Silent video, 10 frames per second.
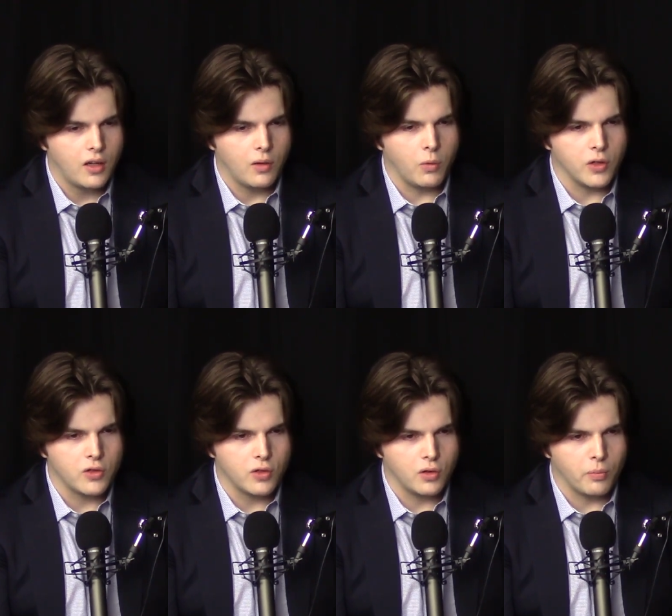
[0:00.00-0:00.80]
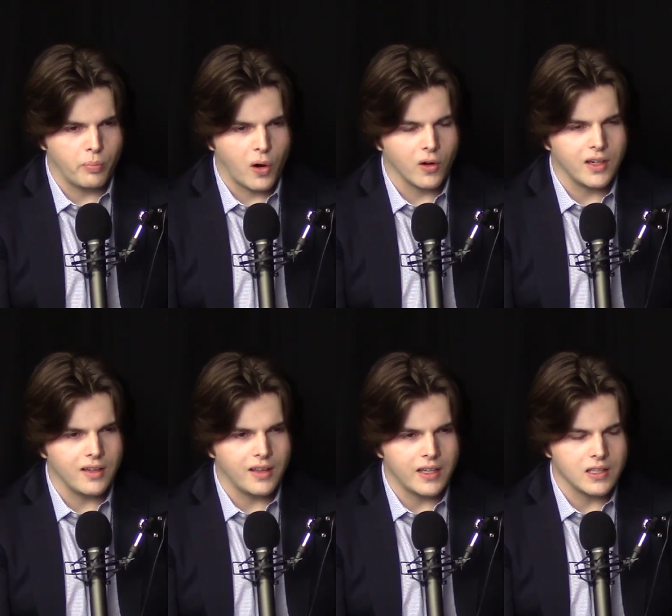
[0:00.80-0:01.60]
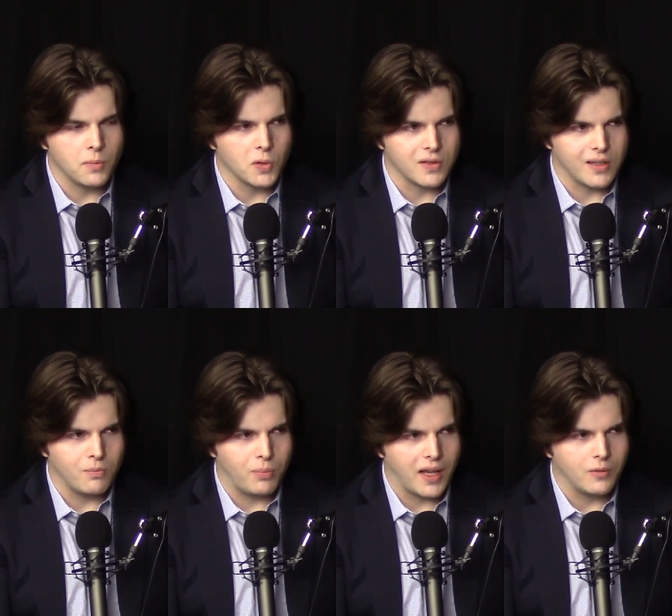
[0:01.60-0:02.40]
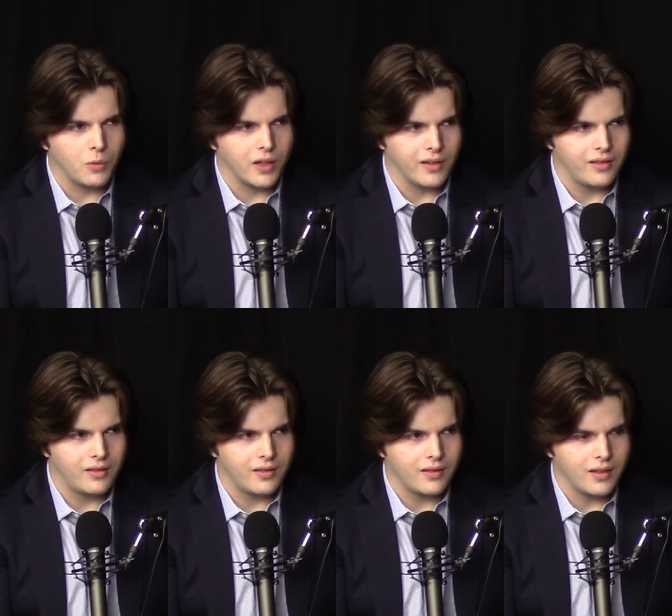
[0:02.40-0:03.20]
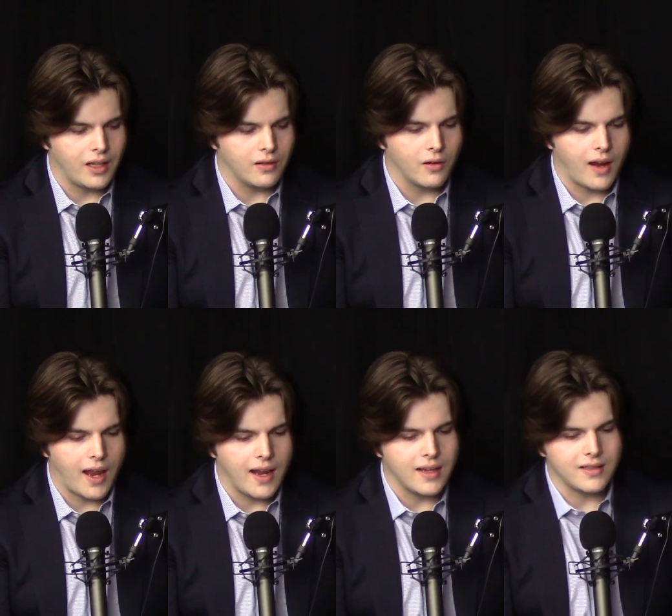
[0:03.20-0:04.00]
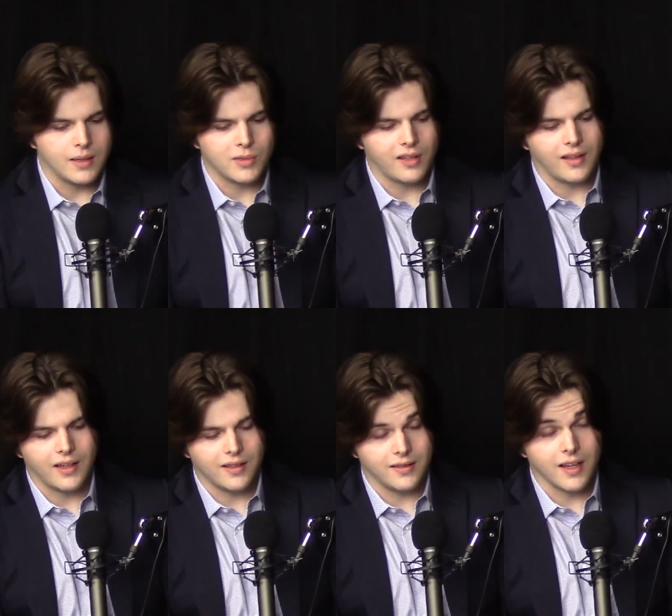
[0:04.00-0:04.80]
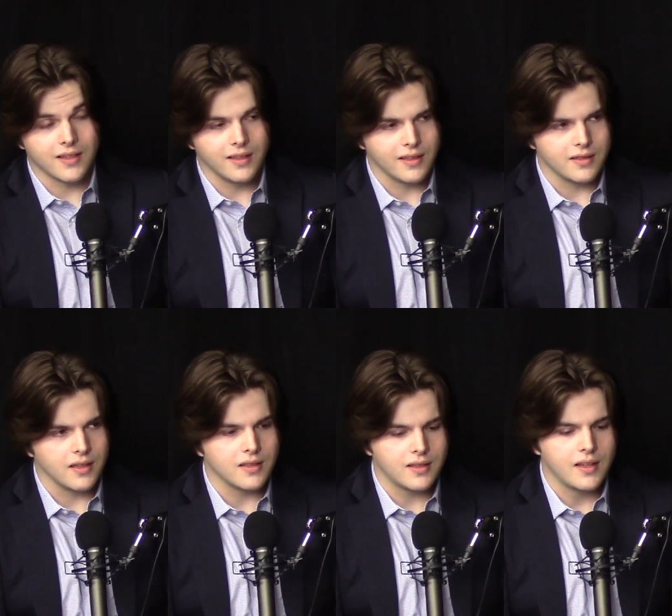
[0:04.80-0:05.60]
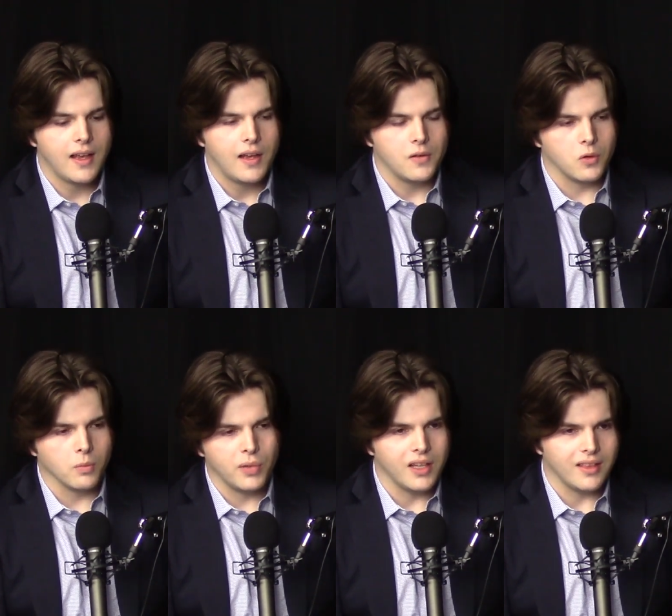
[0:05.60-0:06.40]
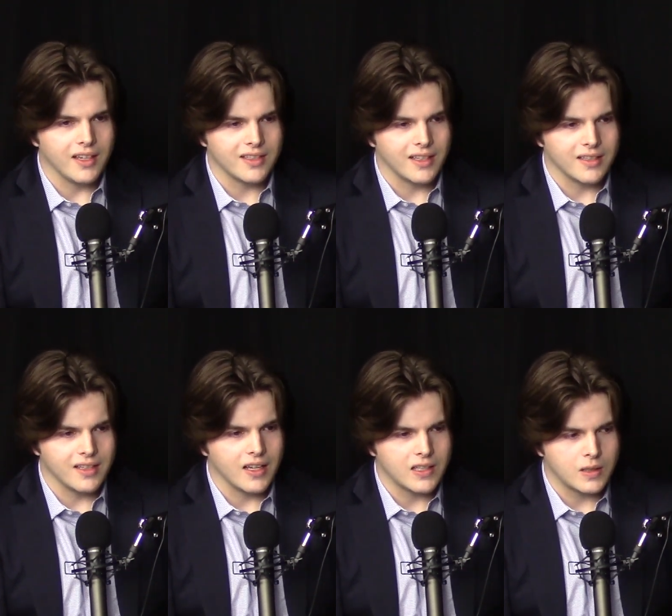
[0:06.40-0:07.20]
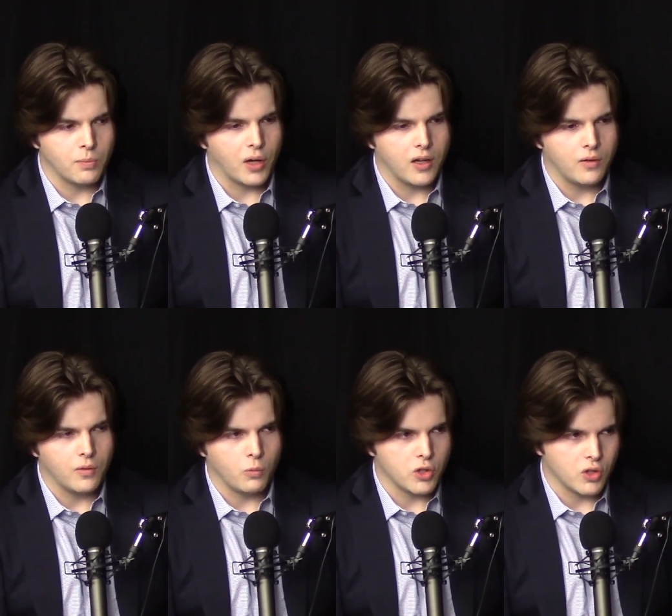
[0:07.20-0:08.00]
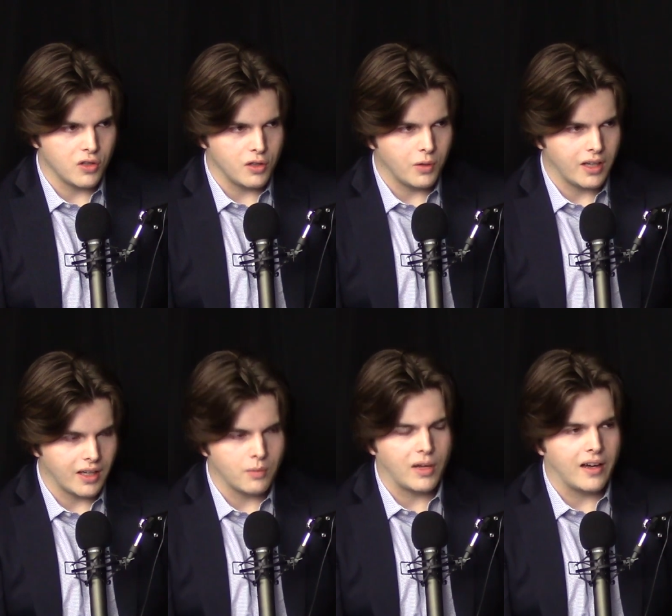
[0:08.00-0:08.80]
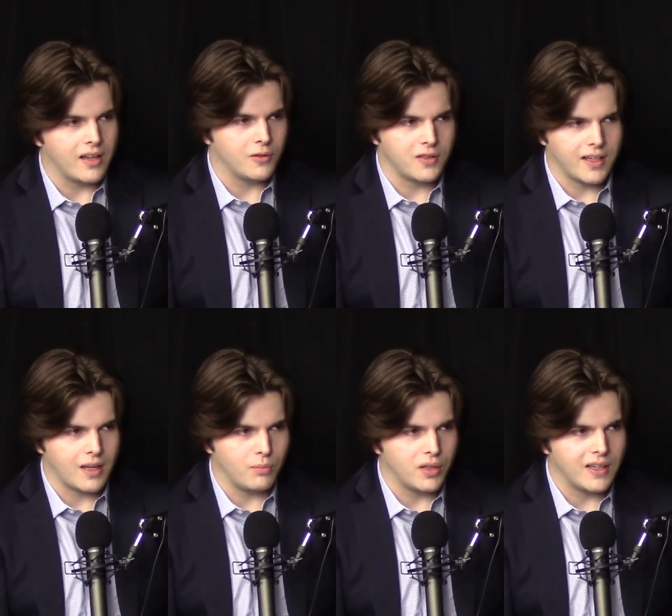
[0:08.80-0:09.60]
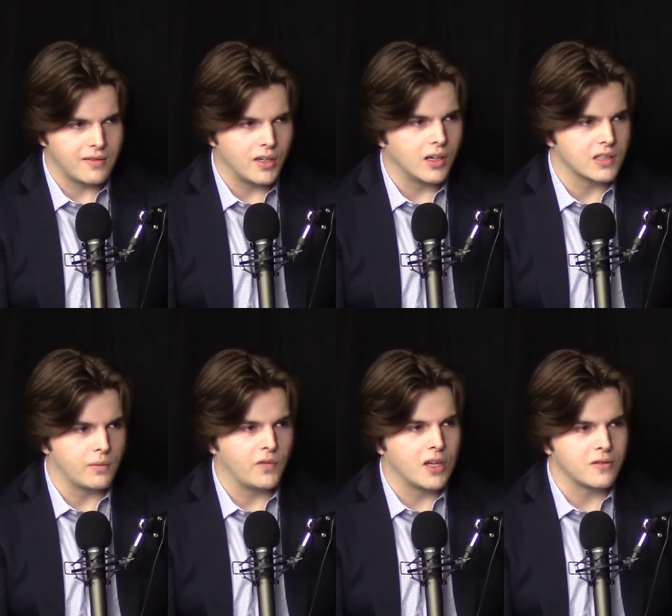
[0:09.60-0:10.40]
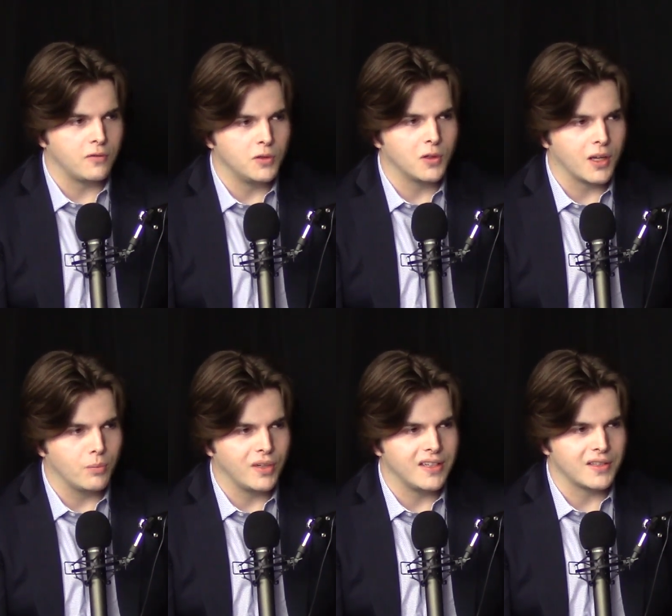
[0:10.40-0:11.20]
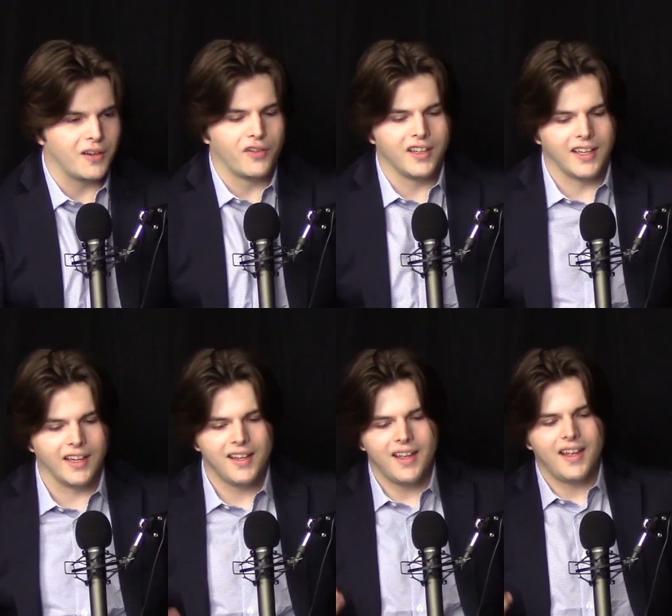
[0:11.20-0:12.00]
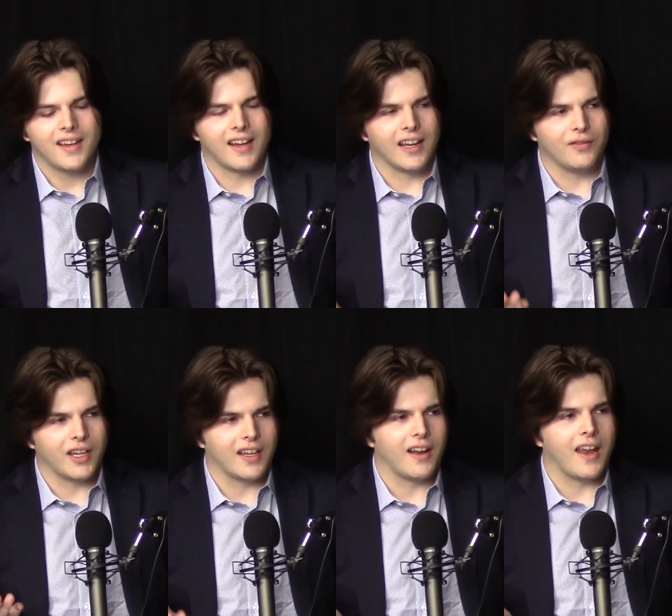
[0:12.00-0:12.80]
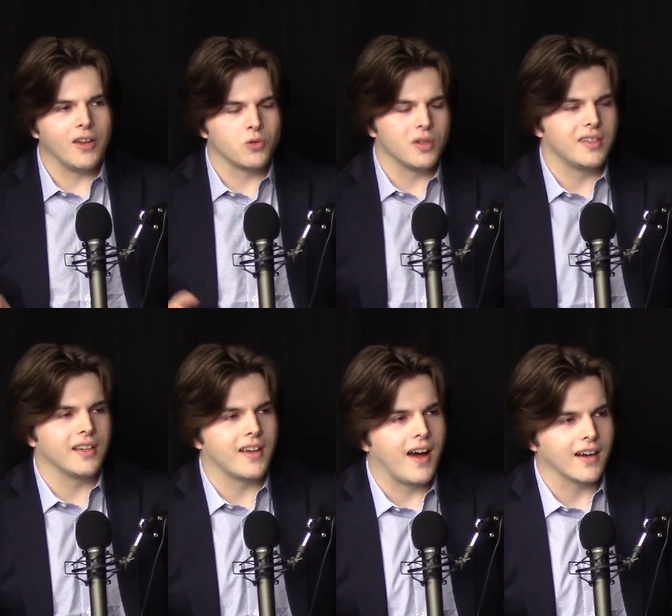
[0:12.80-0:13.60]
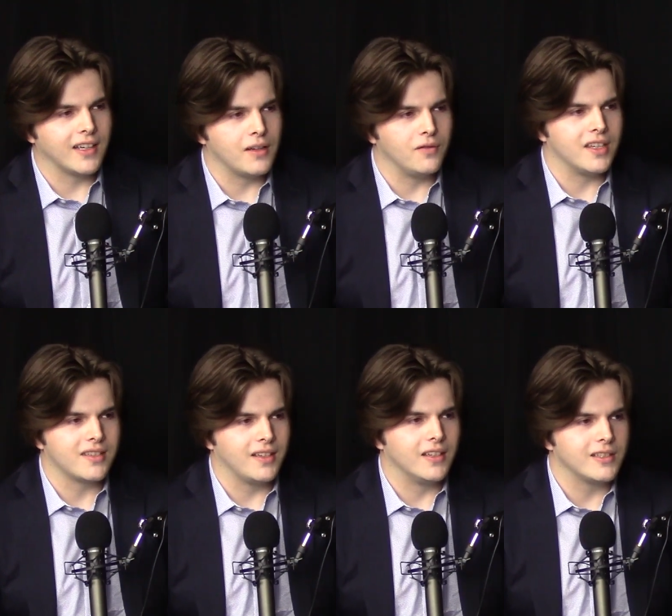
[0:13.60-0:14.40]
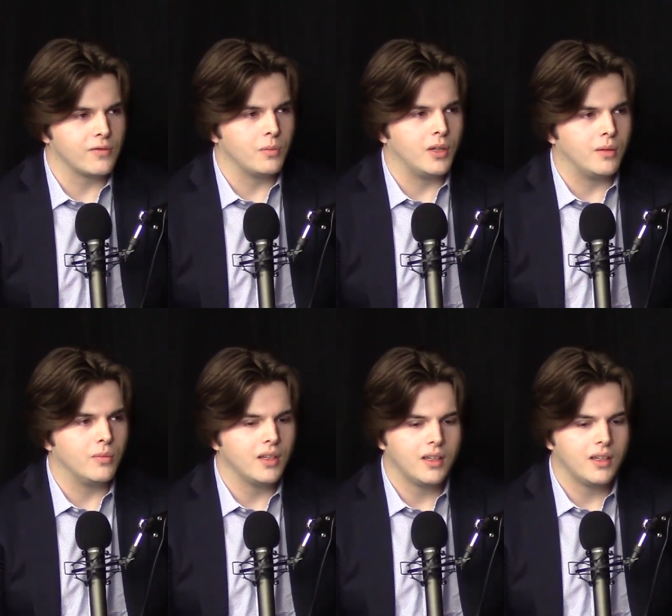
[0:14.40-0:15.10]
which the party that he's most in bed with either A, seems to think it doesn't exist, or B, thinks it exists, but we shouldn't do anything about it, and they're taking billions of dollars from fossil fuel companies. So I find that kind of like an interesting cognitive dissonance from him.